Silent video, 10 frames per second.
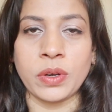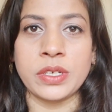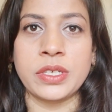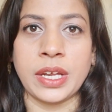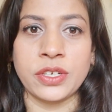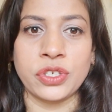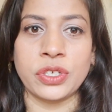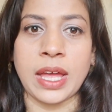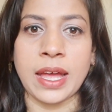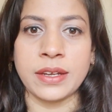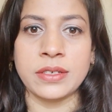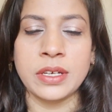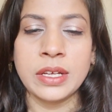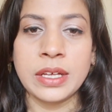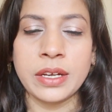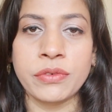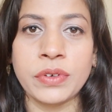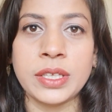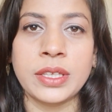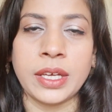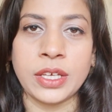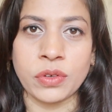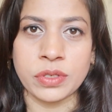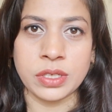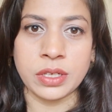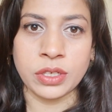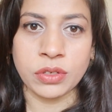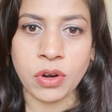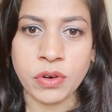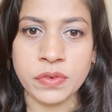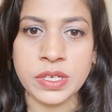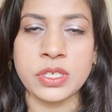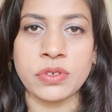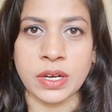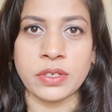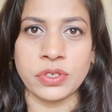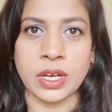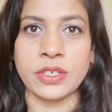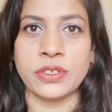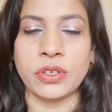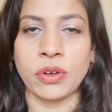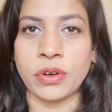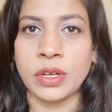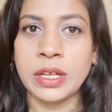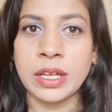your intention and rethink your or re-strategize your